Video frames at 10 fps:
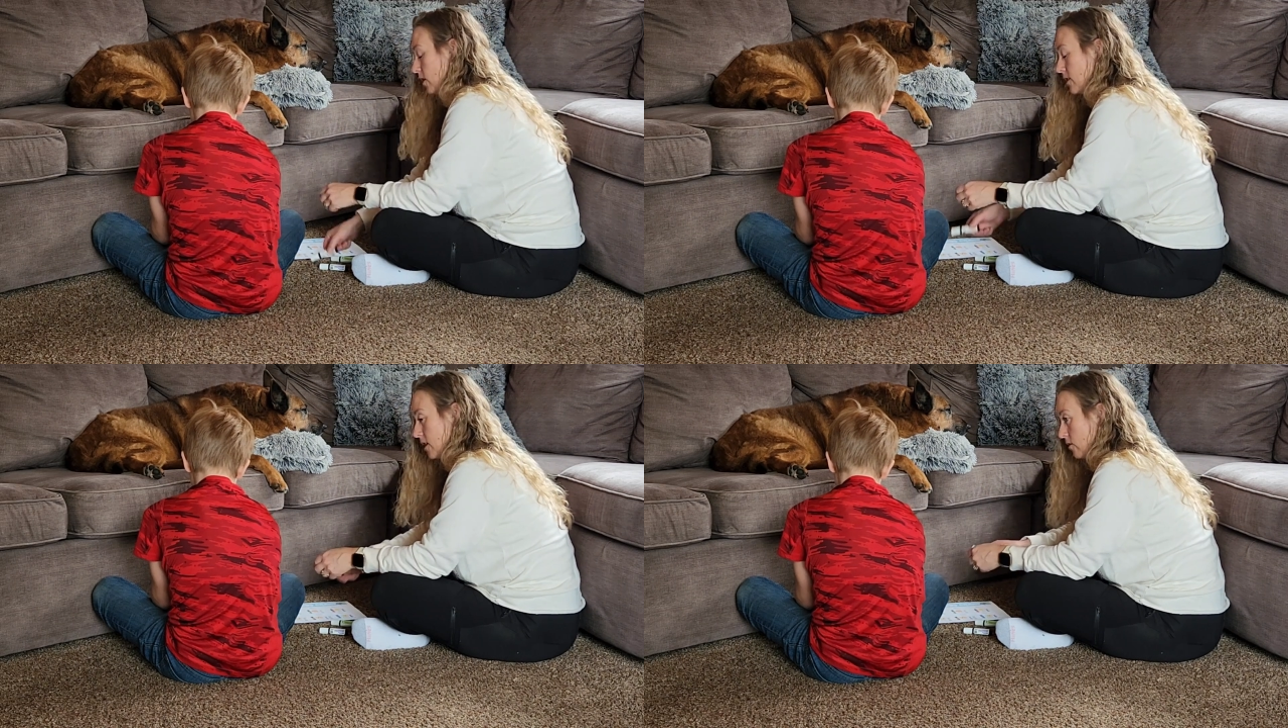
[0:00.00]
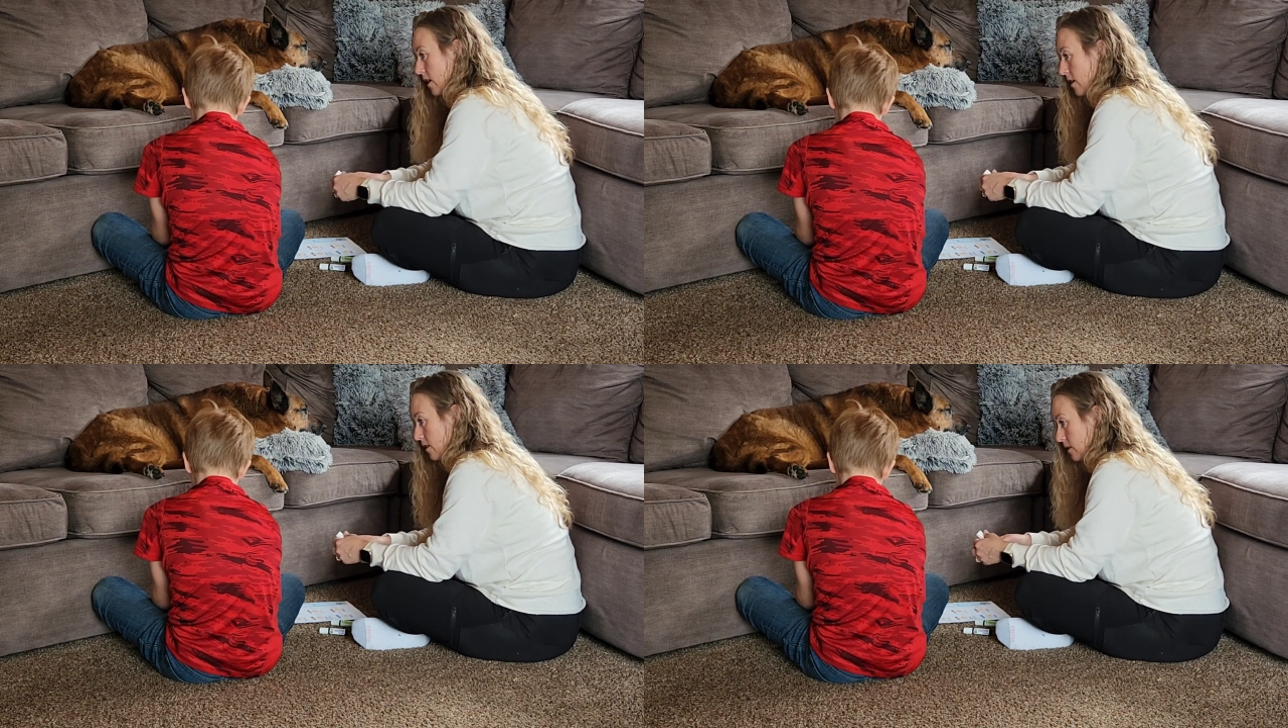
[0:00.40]
the
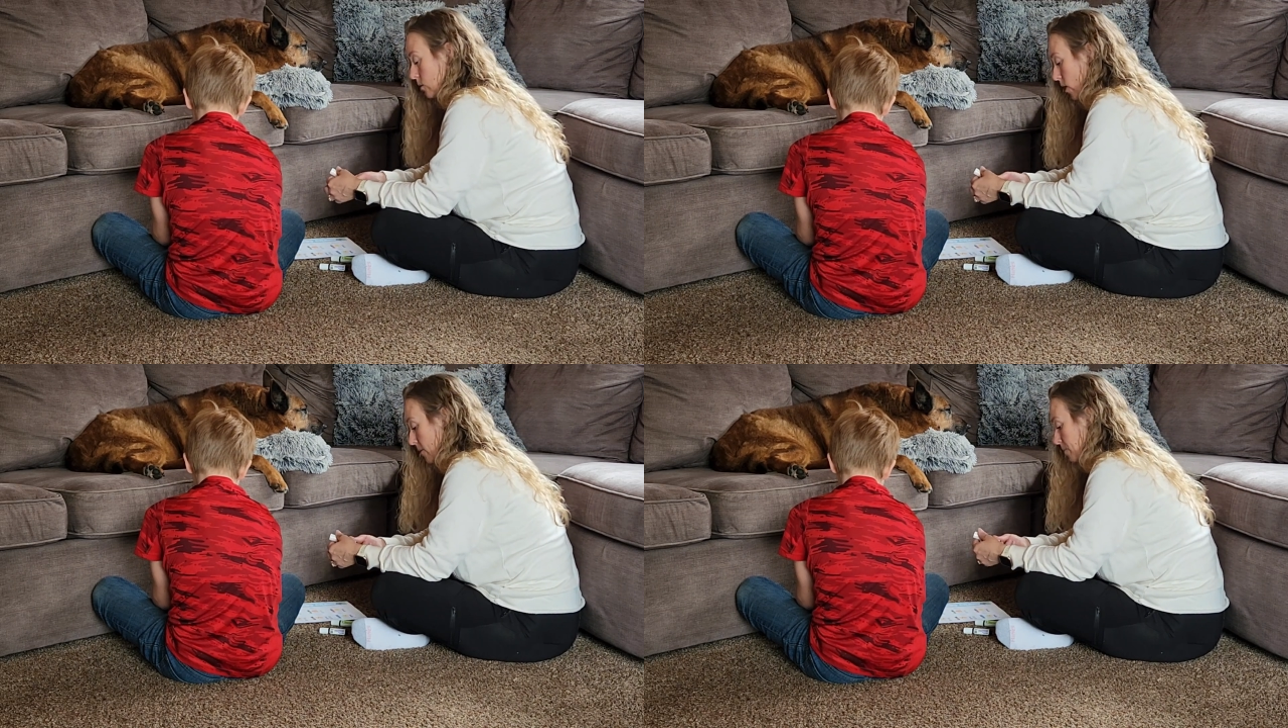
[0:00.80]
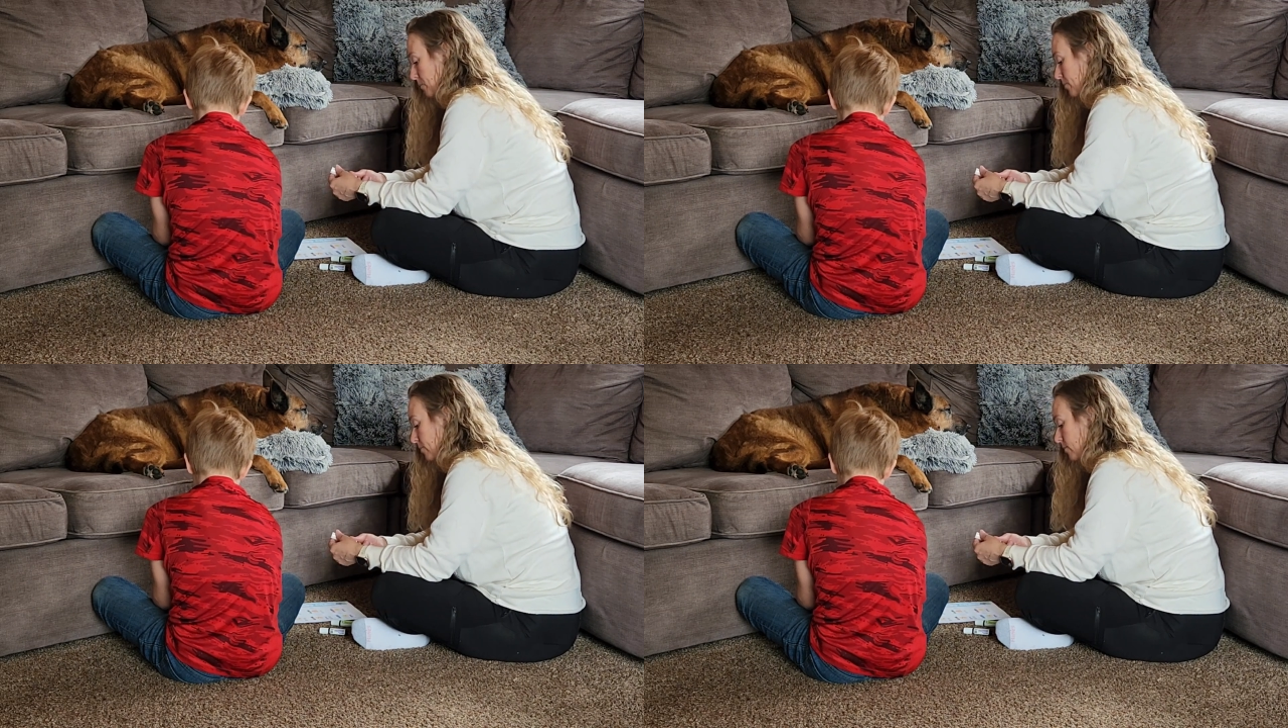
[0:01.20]
power to start
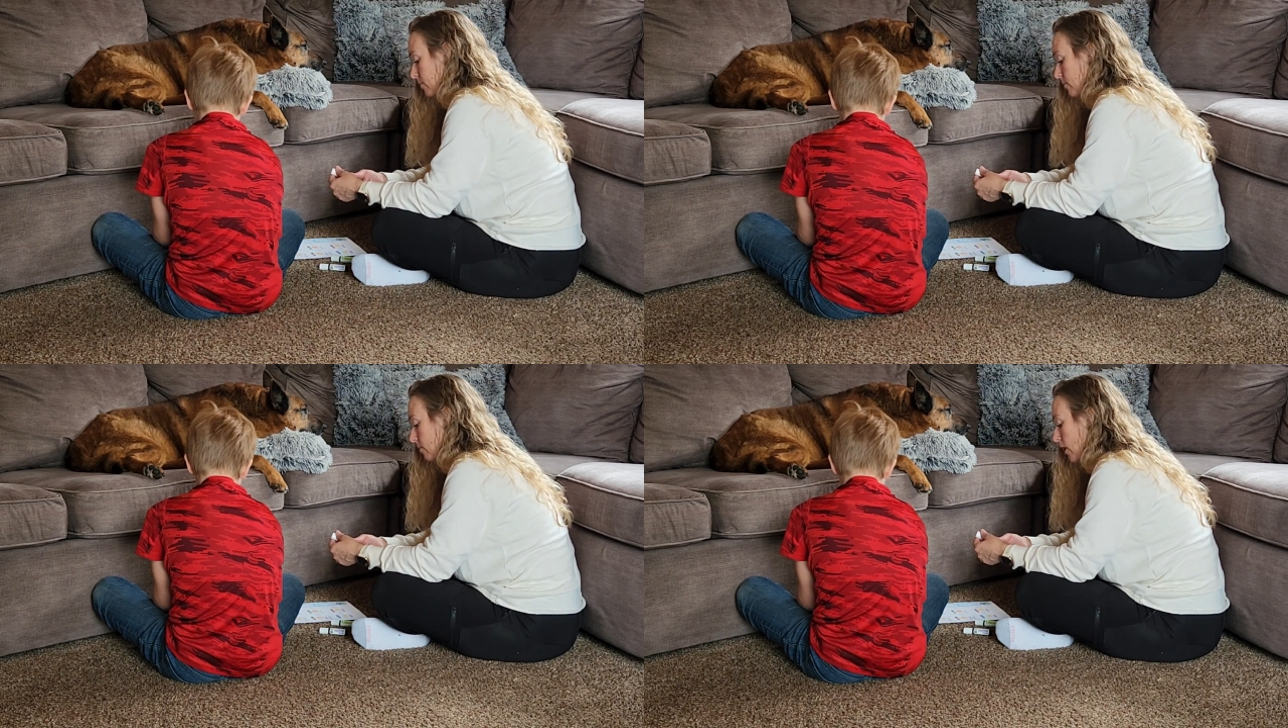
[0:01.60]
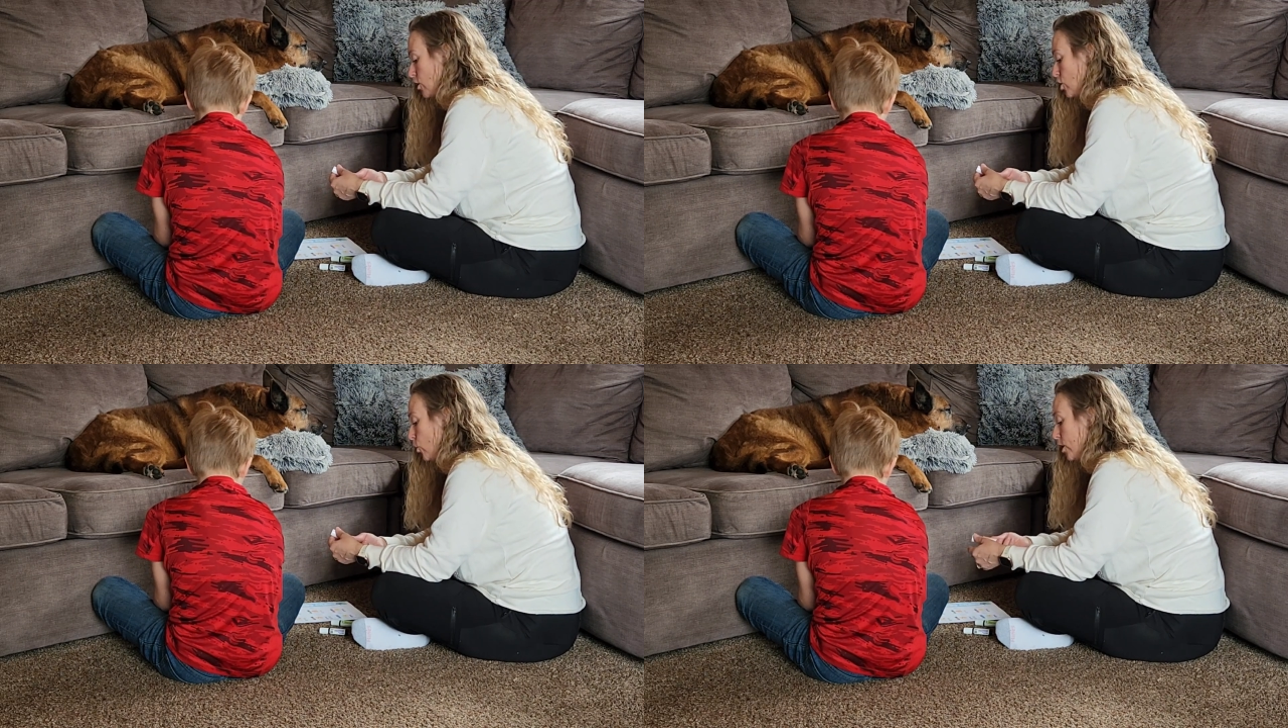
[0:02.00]
making some of those
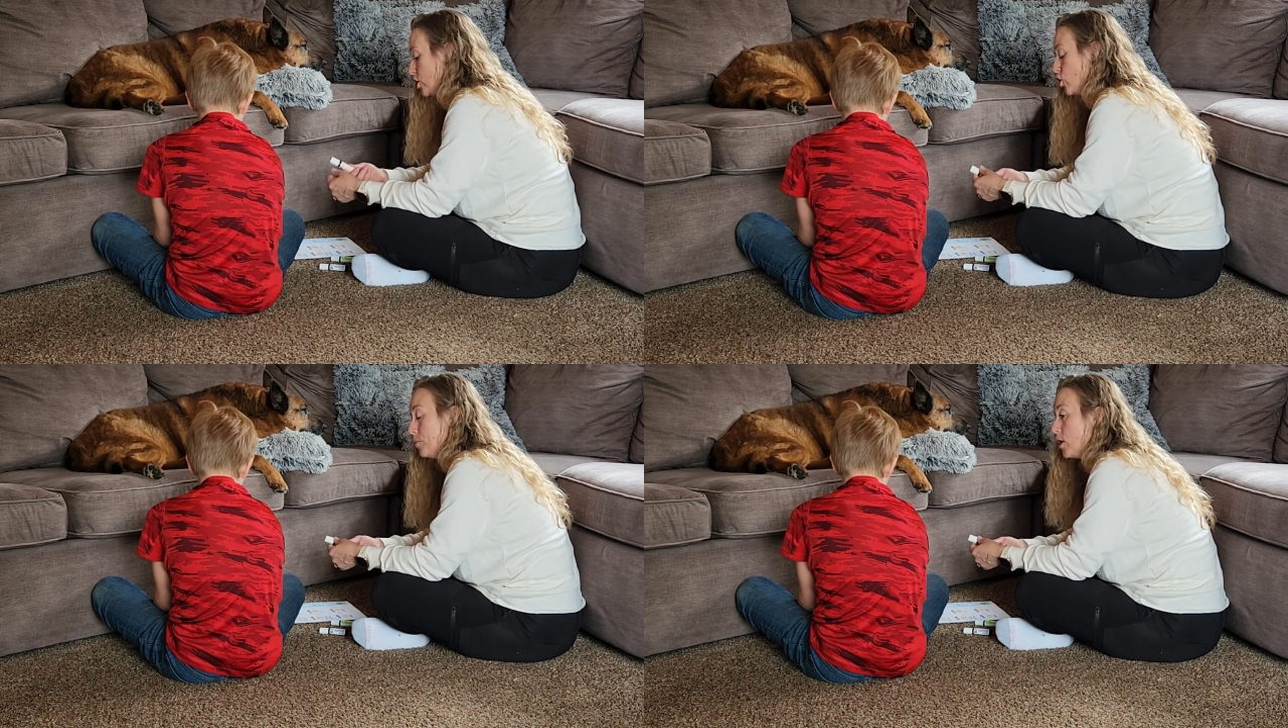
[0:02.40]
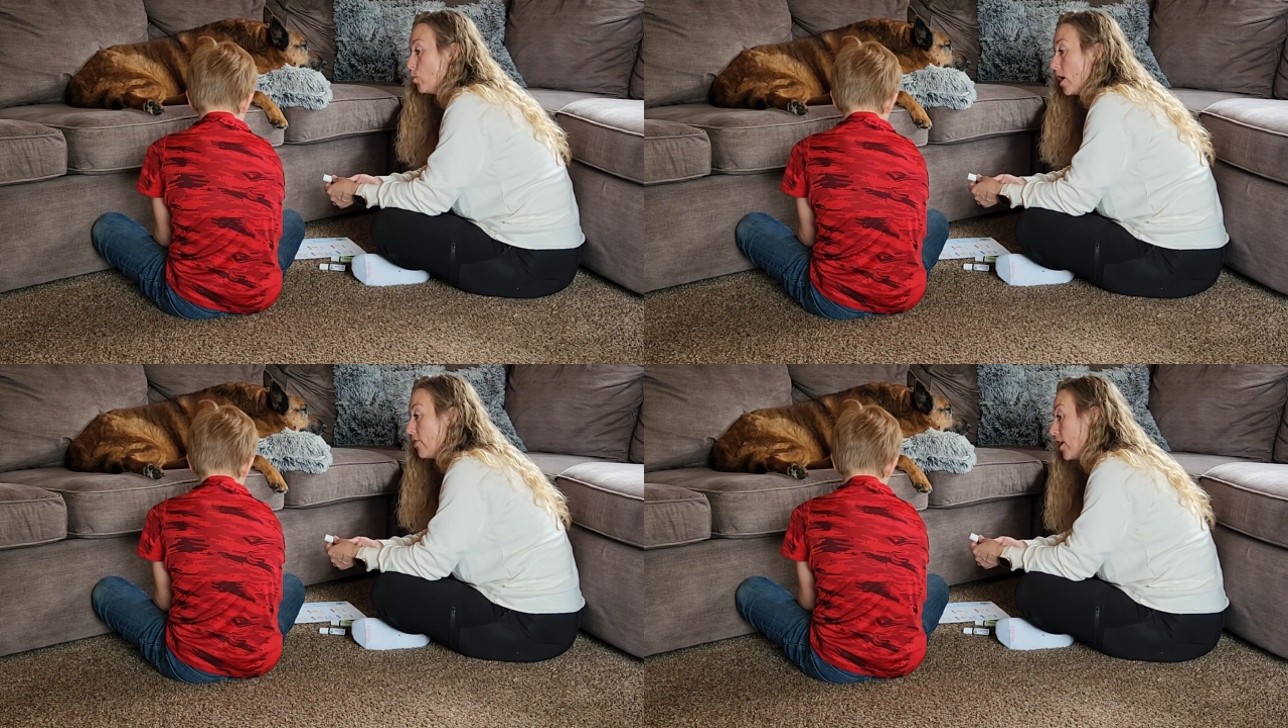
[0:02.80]
positive
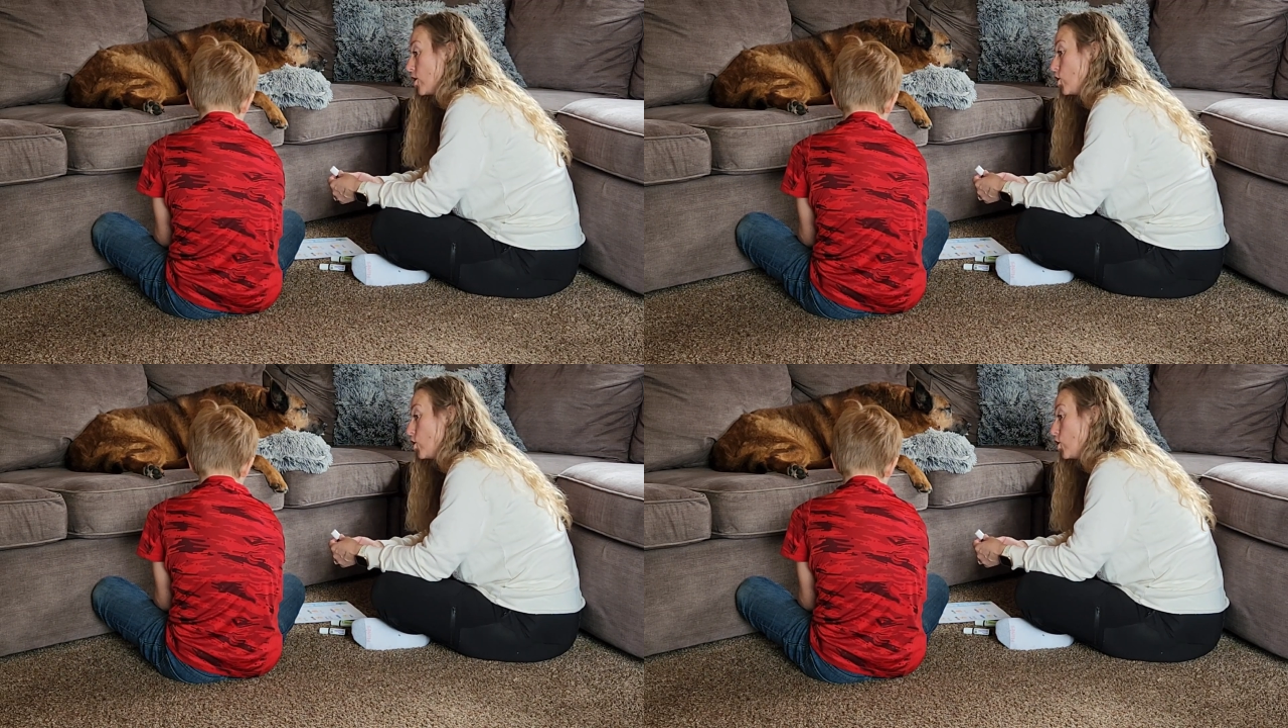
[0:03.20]
changes,